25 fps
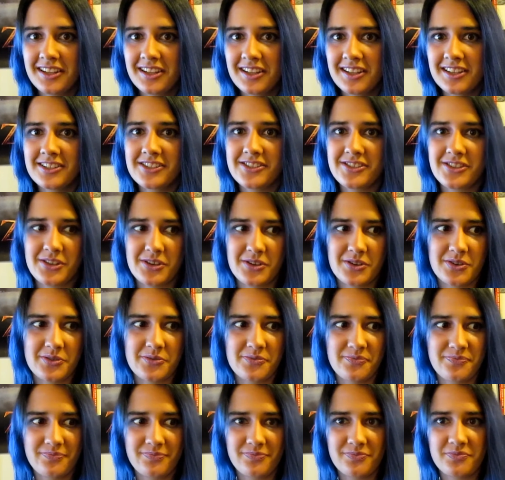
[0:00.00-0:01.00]
So
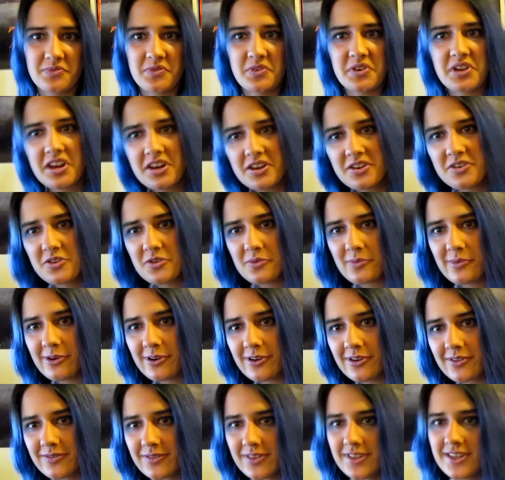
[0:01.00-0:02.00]
we're gonna do
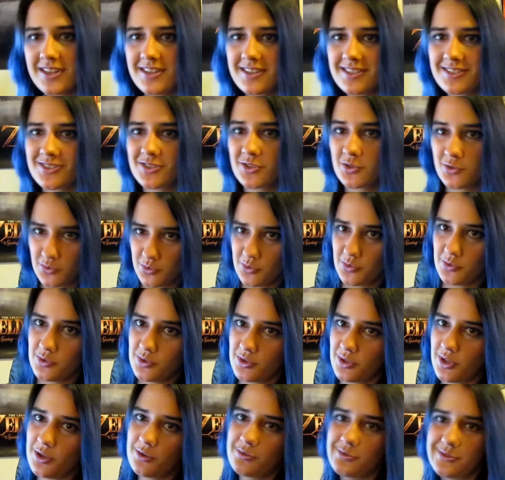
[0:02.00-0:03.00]
more of these
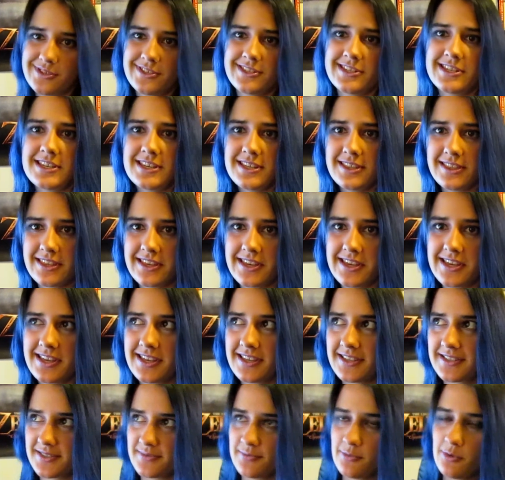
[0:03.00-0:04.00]
cool OC
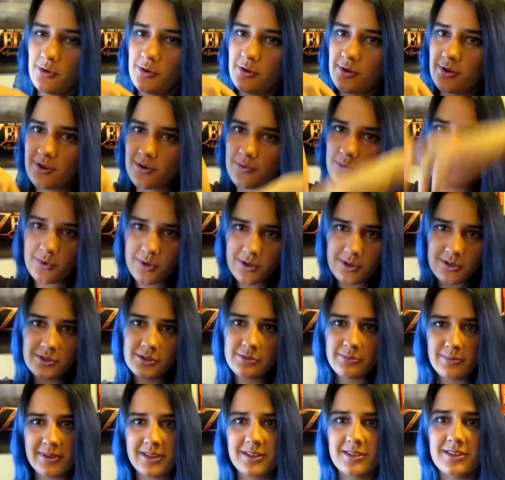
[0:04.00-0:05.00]
things, more
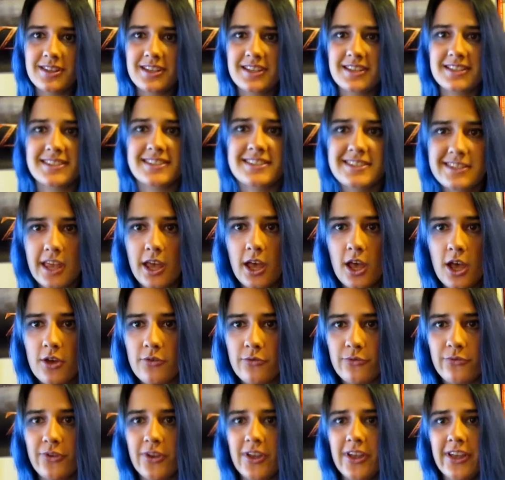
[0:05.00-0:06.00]
world building
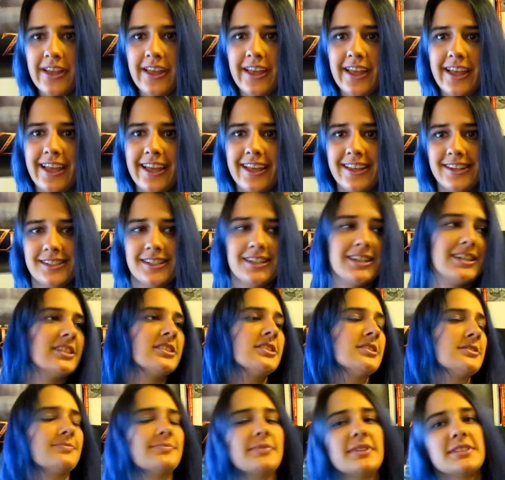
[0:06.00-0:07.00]
stuff, and
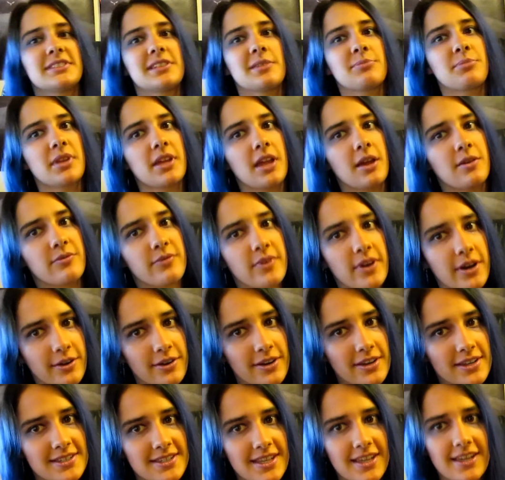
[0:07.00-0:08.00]
it's something I'm very
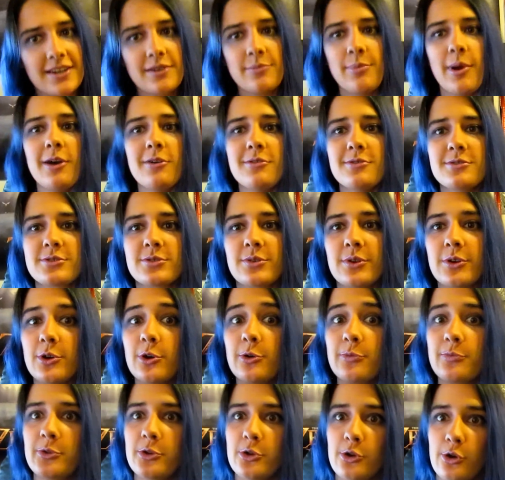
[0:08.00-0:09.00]
excited about, so I
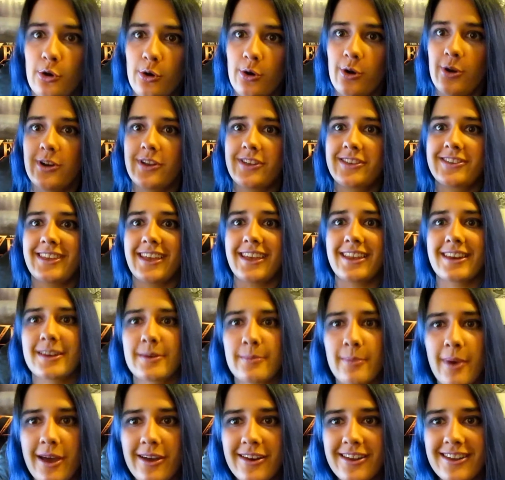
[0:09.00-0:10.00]
hope you're excited
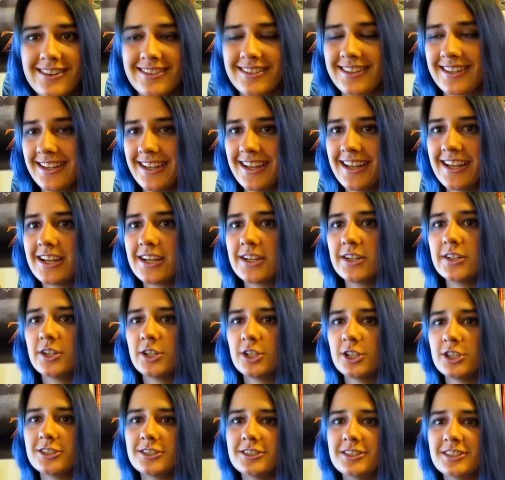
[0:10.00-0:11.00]
about it.
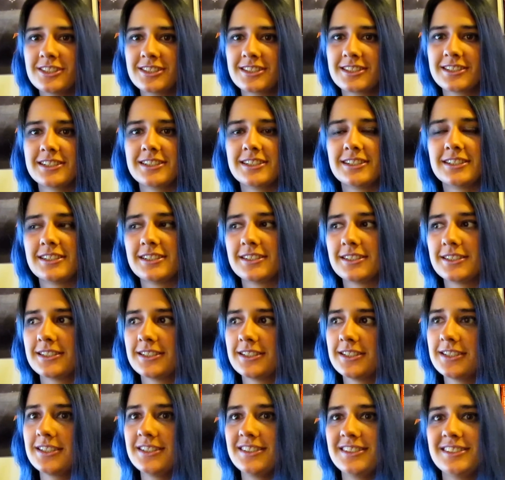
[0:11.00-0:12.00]
Oh,
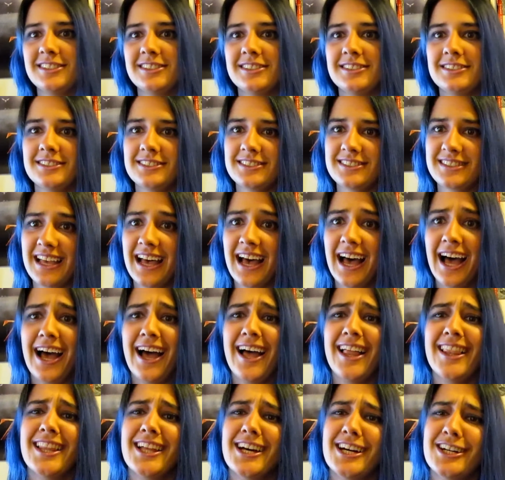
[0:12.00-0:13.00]
'cause
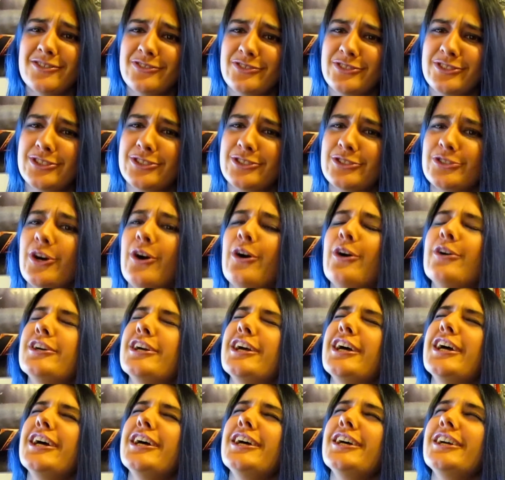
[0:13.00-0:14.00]
I love
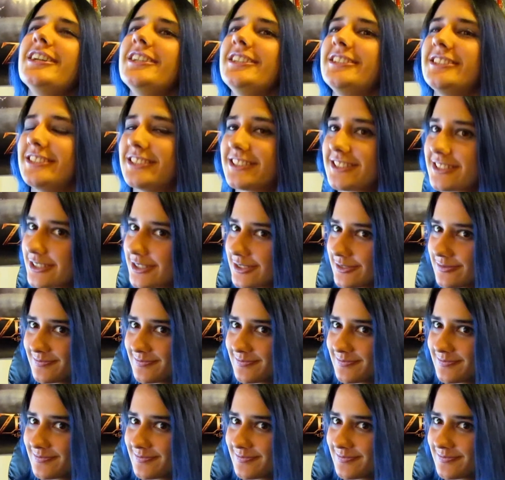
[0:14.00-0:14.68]
stories!